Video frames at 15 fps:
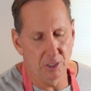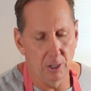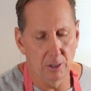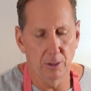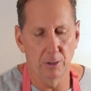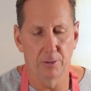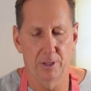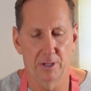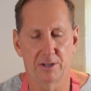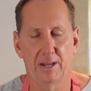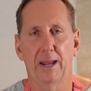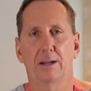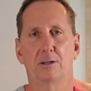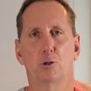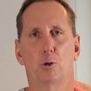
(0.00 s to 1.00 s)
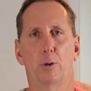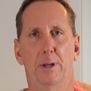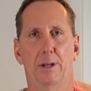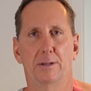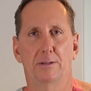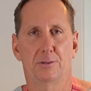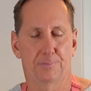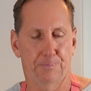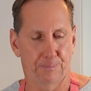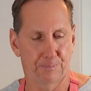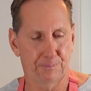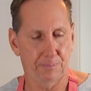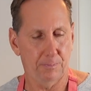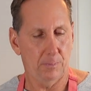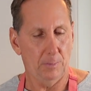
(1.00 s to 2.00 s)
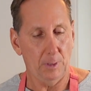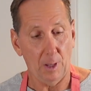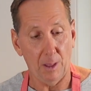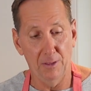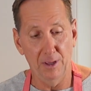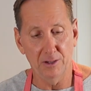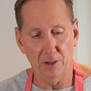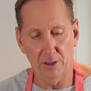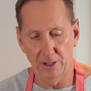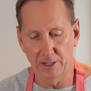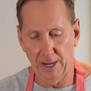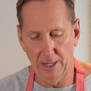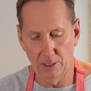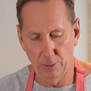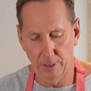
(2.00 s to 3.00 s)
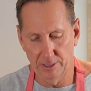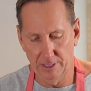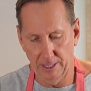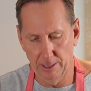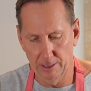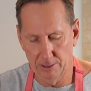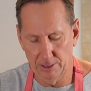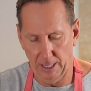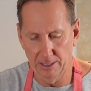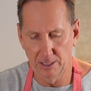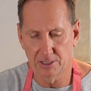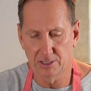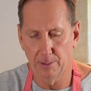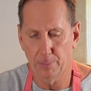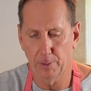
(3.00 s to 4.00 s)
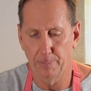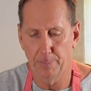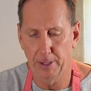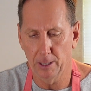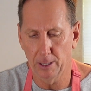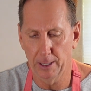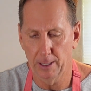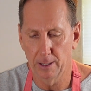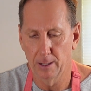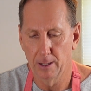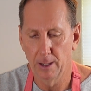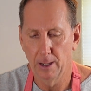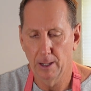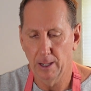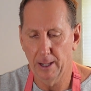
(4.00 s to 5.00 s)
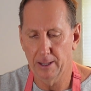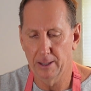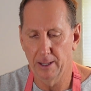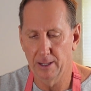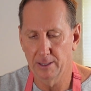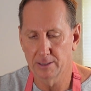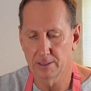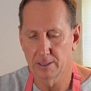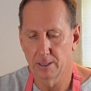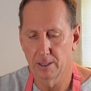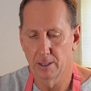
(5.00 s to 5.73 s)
show you the tangerines. These are the tangerines I use. I just simply peel it like this,